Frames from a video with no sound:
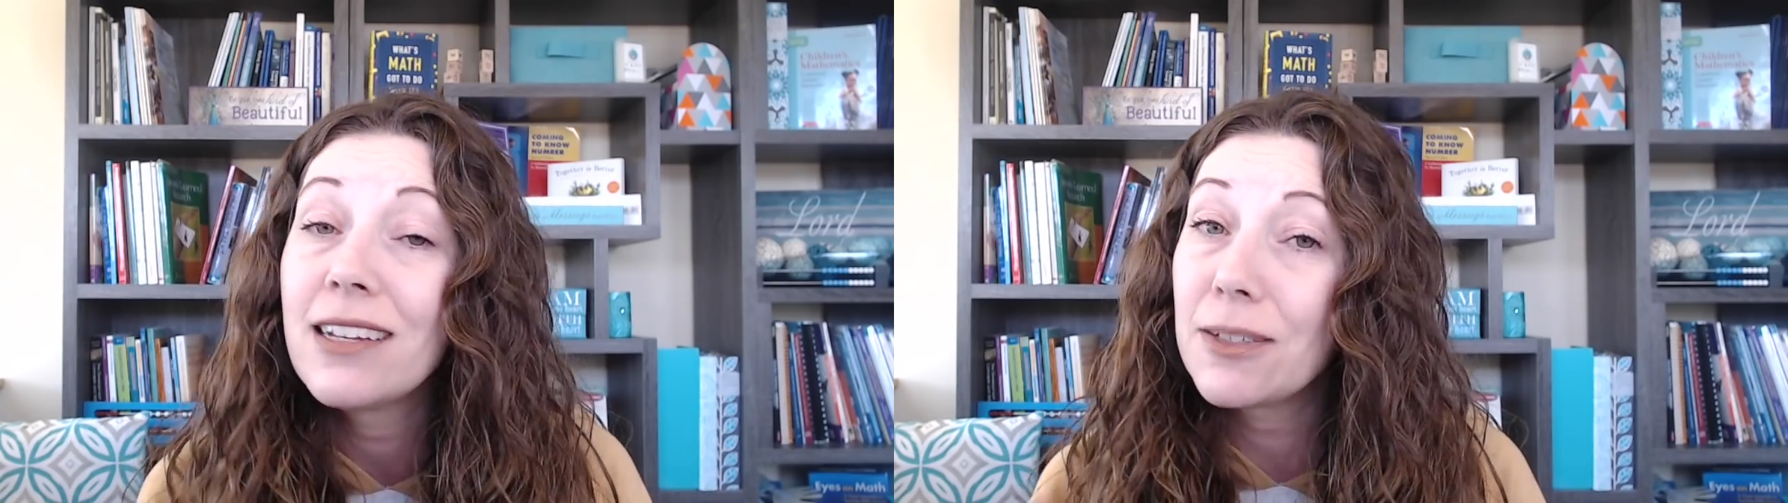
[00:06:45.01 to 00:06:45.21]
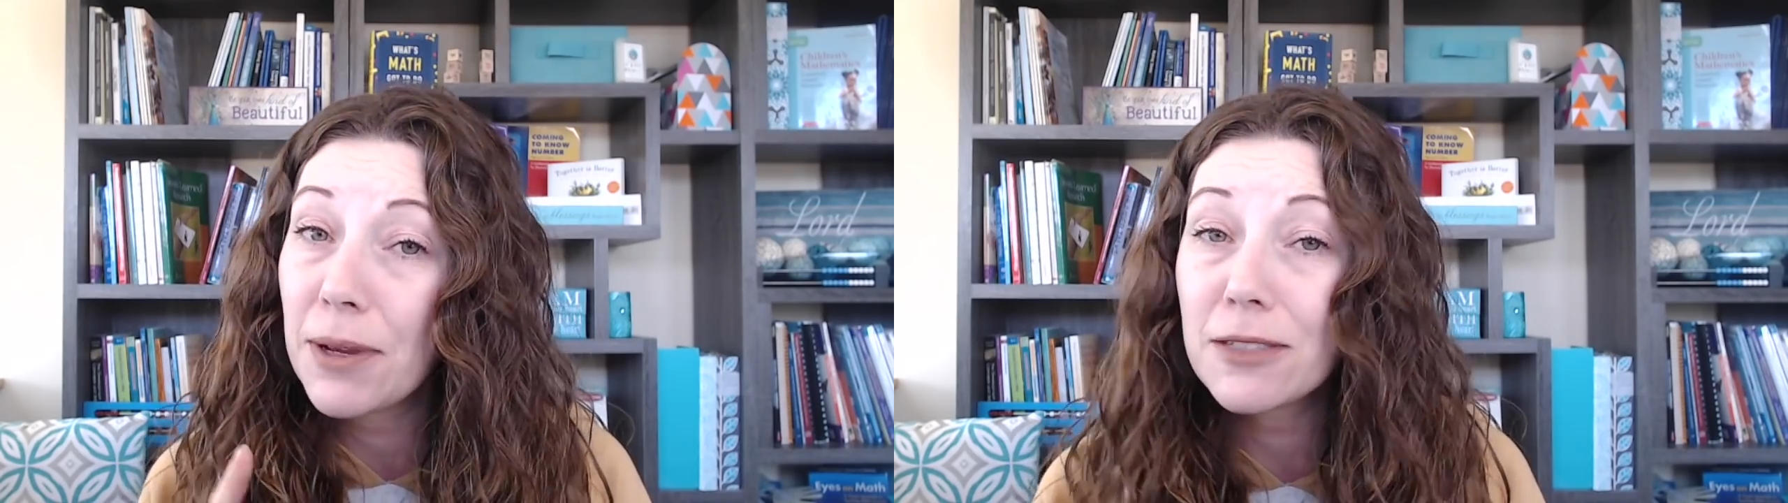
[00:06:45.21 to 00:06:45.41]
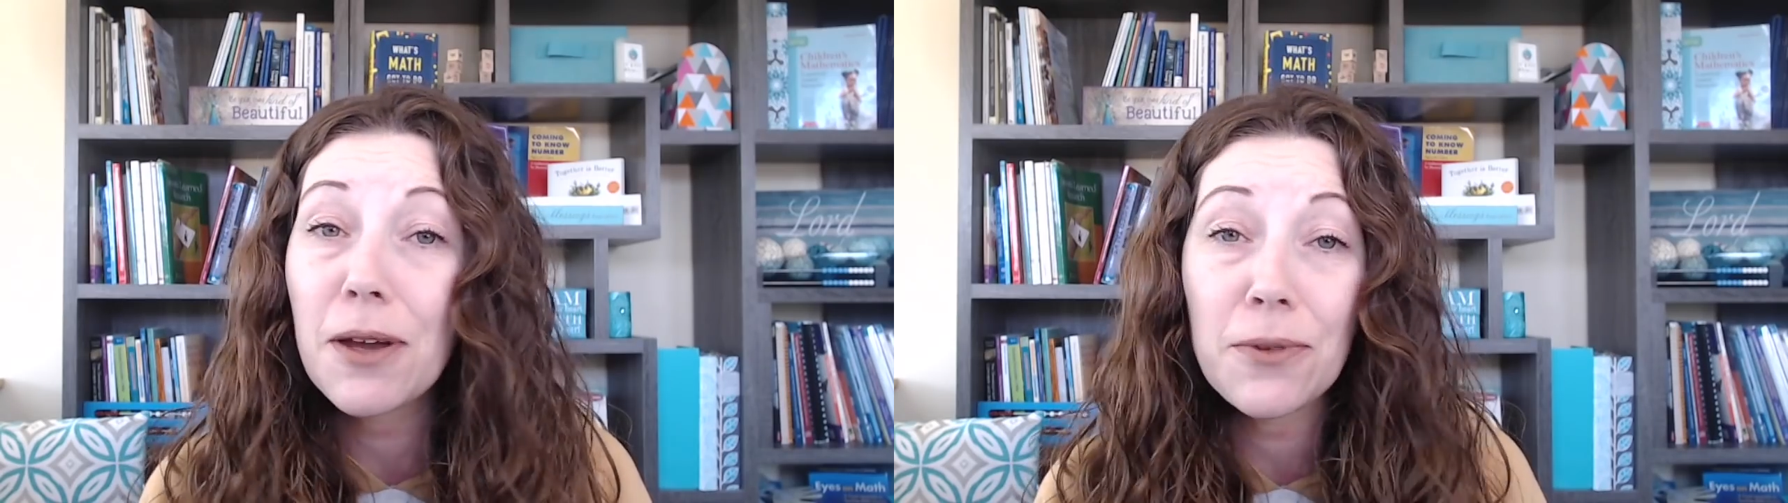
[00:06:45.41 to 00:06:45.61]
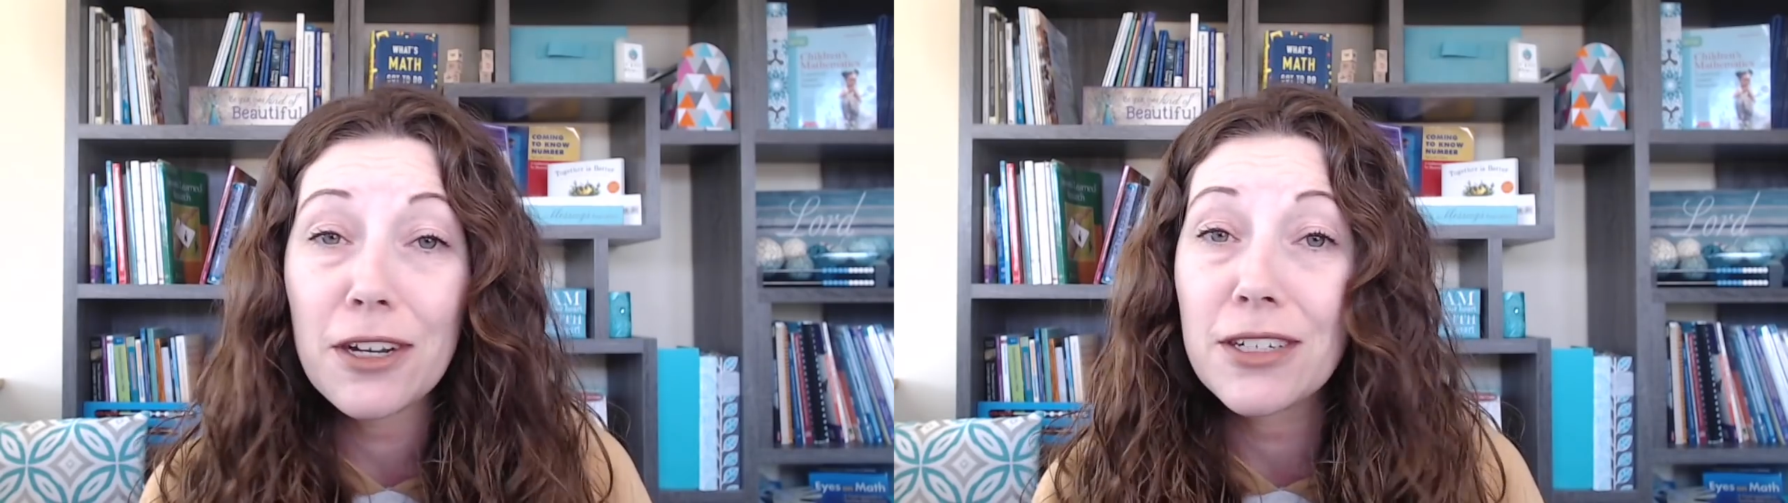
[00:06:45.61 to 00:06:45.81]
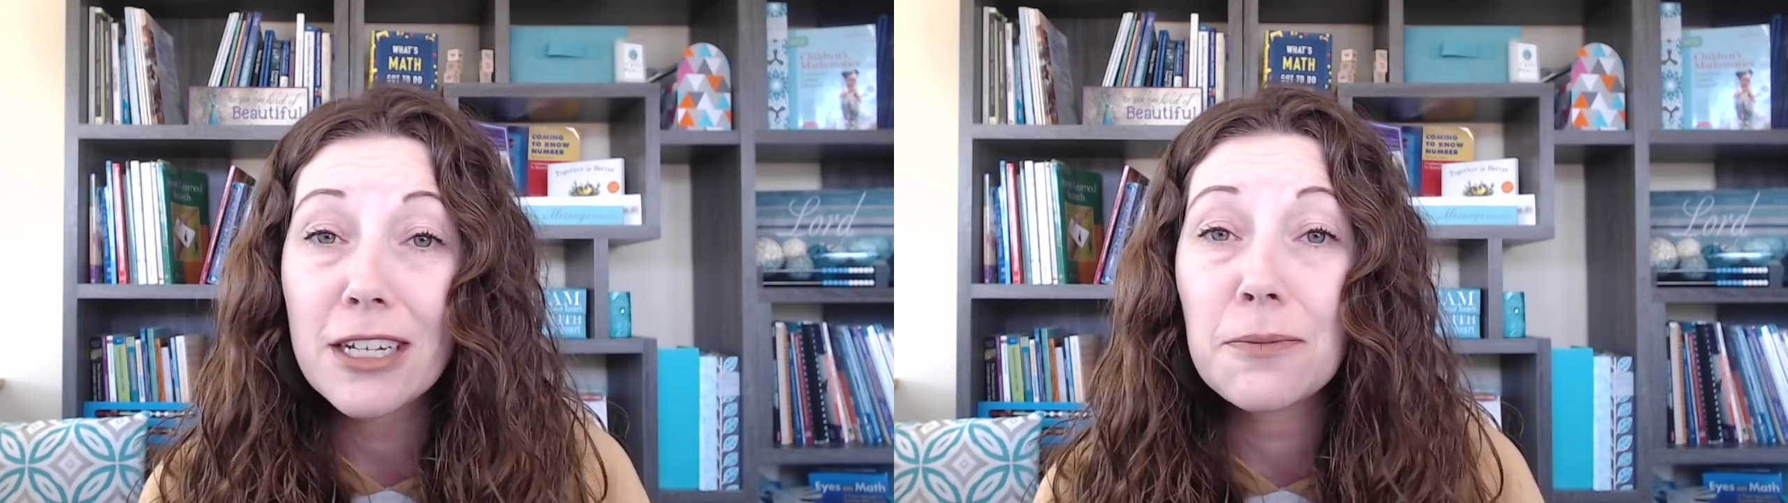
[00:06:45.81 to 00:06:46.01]
depends upon when
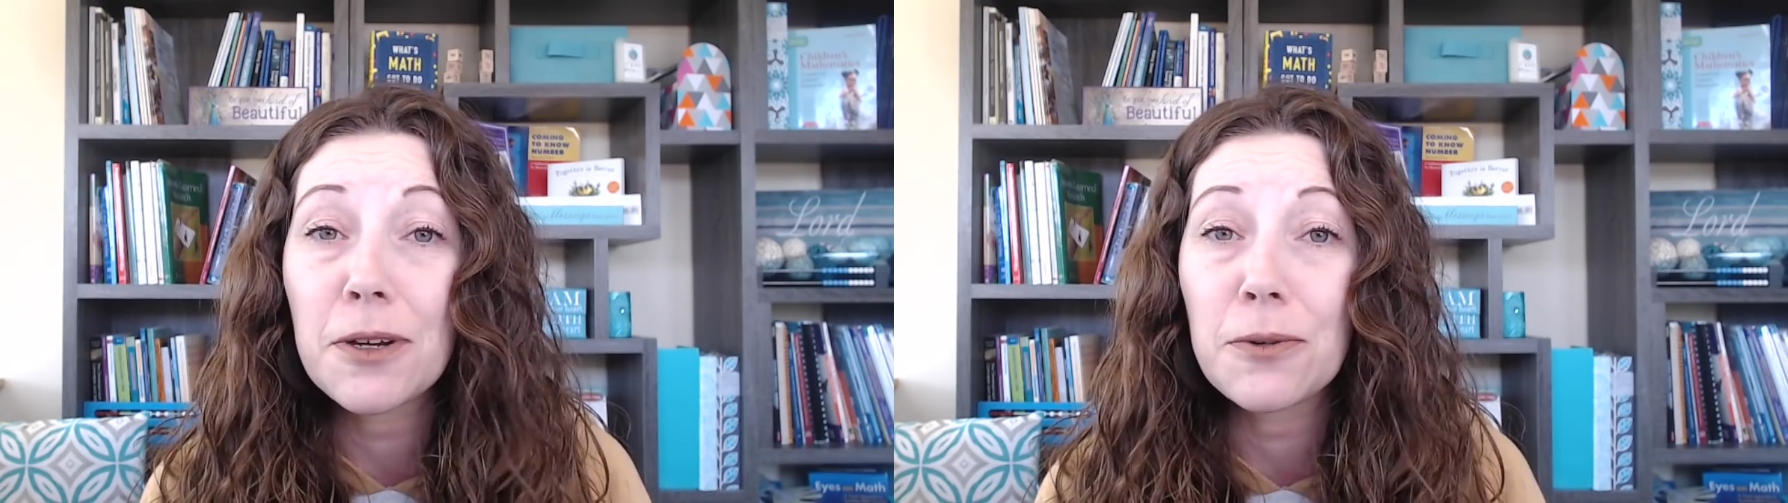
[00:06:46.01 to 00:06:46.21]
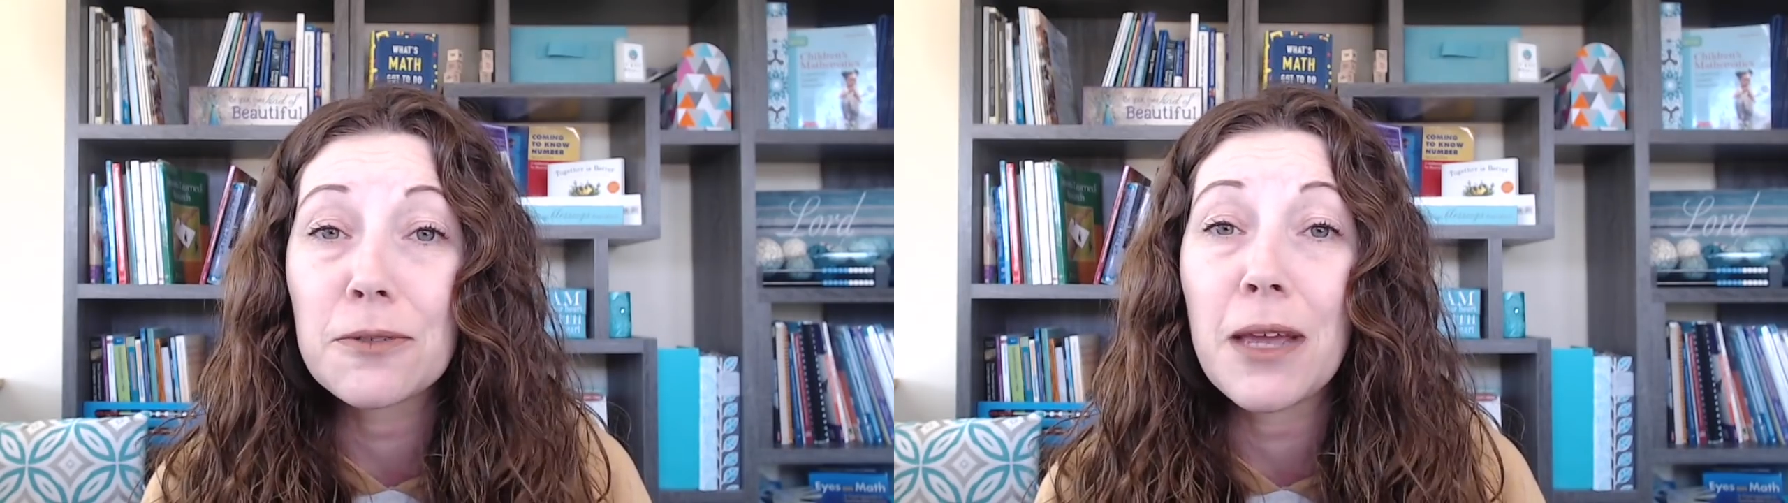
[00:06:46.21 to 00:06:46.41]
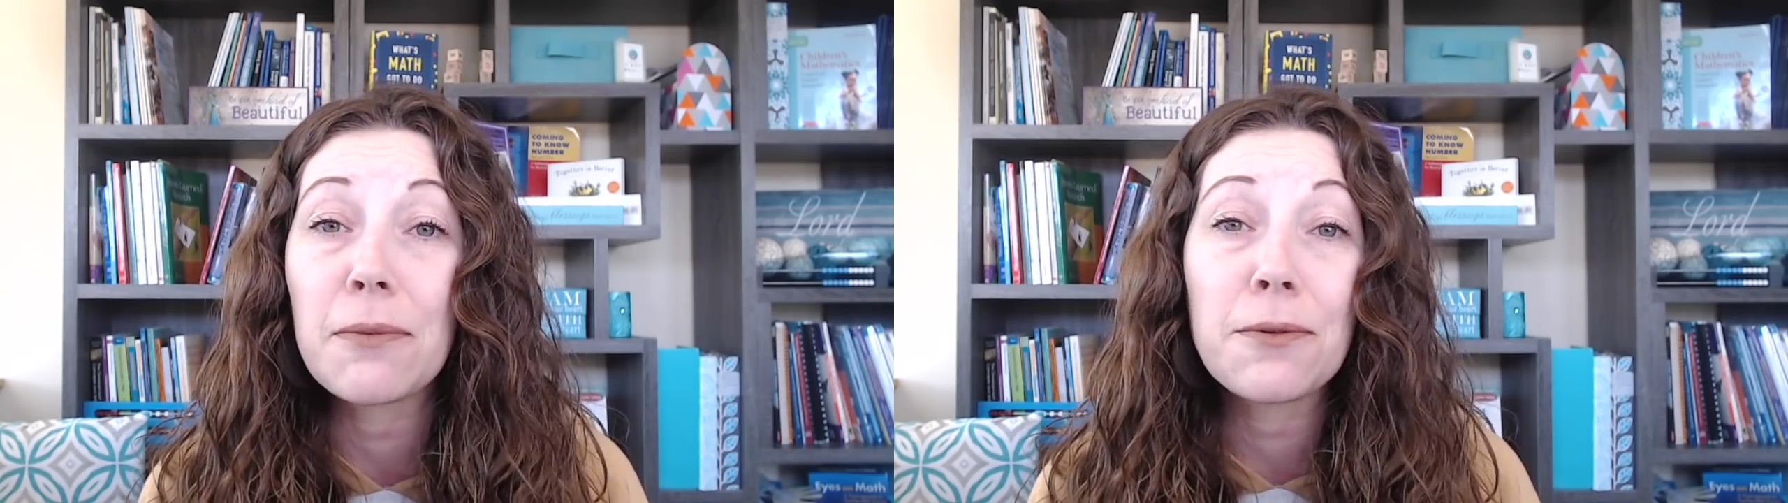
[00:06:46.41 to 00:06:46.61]
your textbook was made,